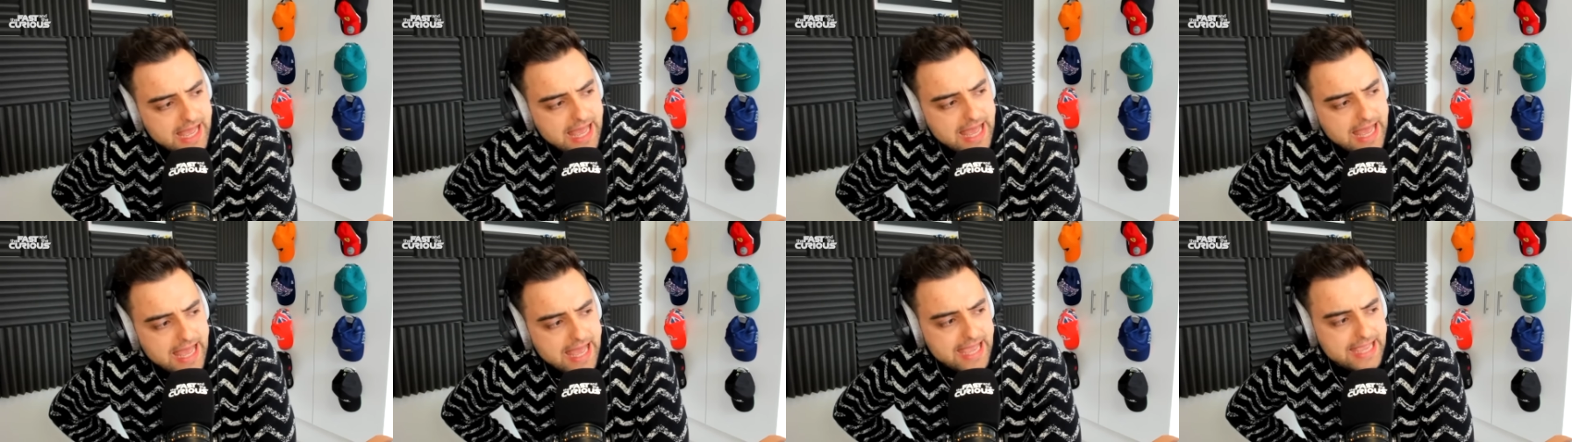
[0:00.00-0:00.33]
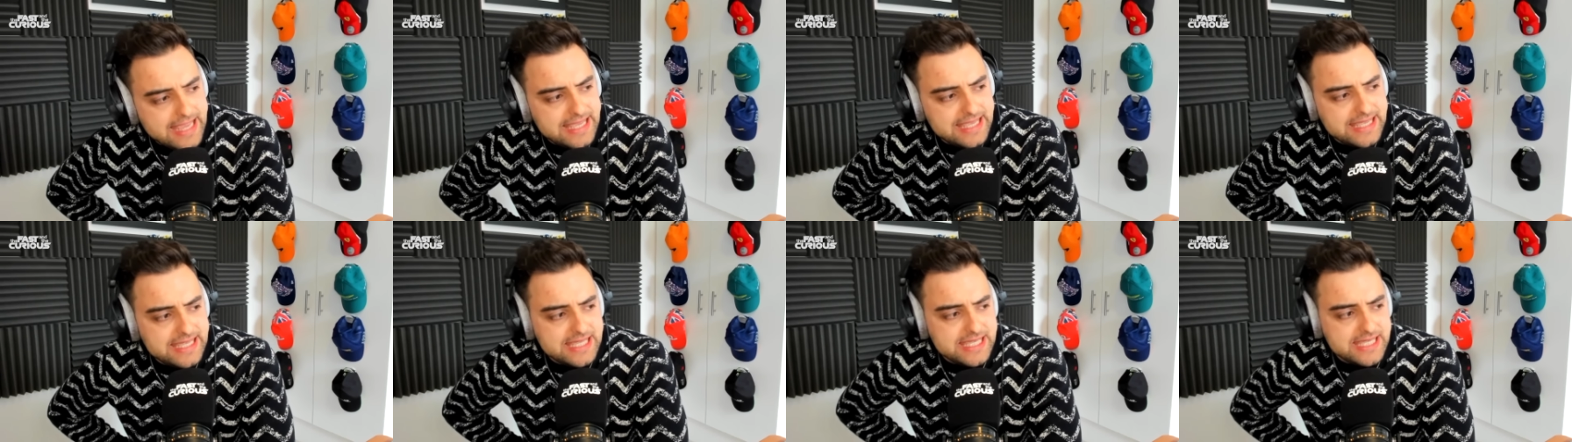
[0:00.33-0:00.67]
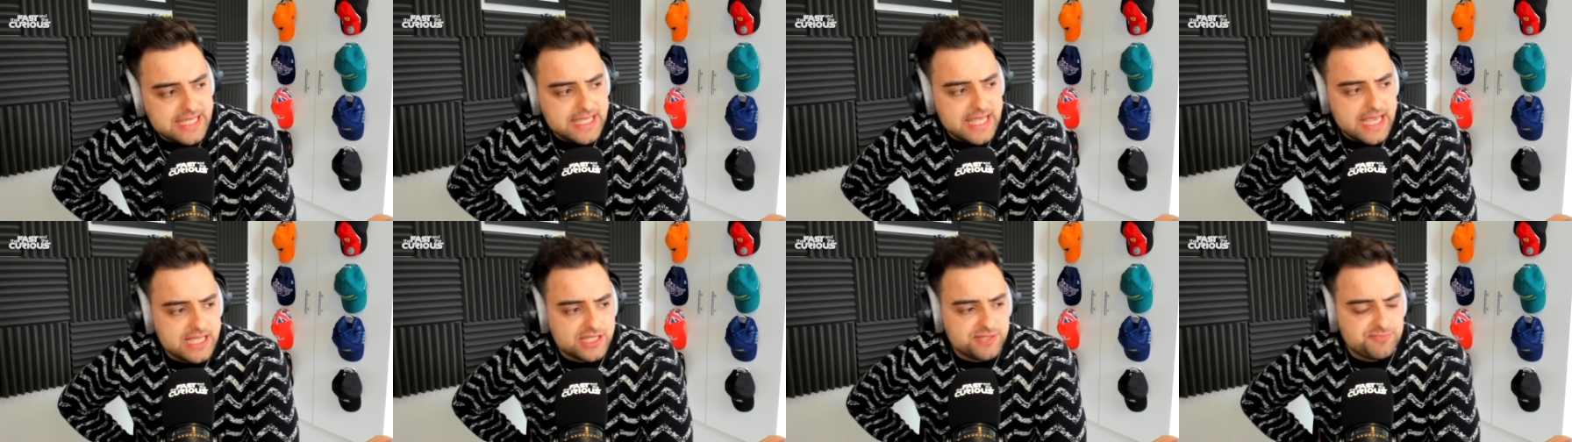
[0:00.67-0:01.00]
Uh,
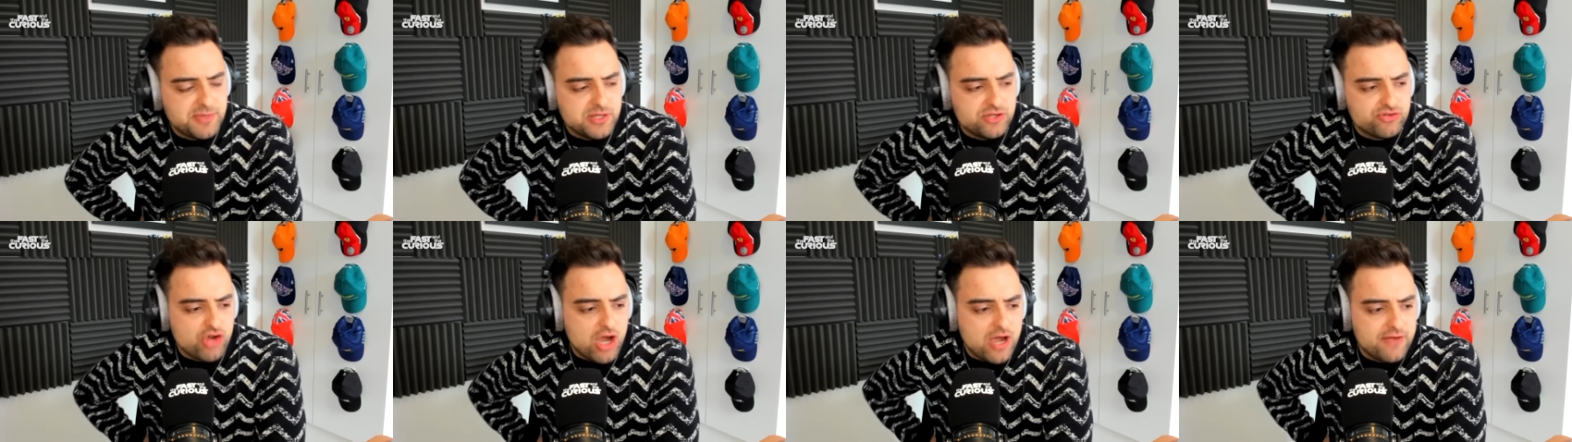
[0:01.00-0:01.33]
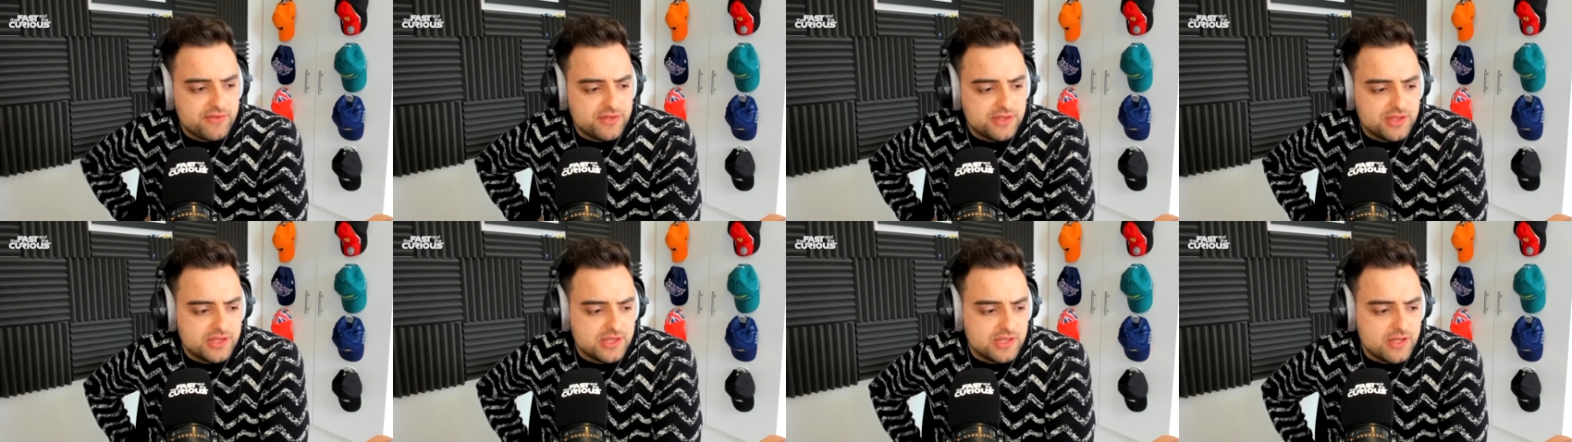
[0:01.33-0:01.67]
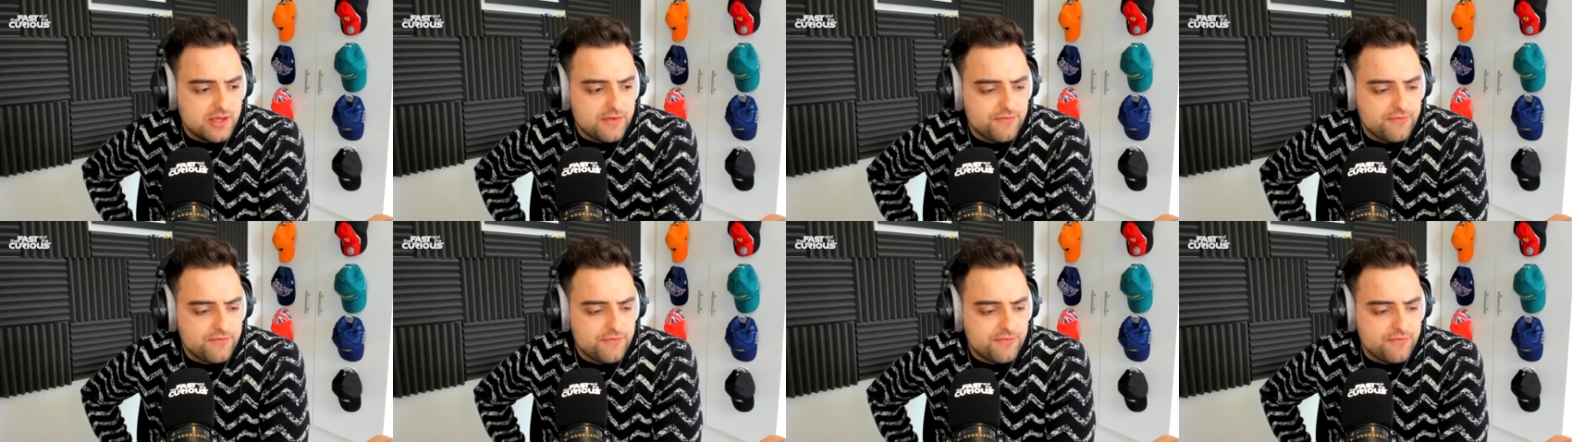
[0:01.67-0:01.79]
he has been driving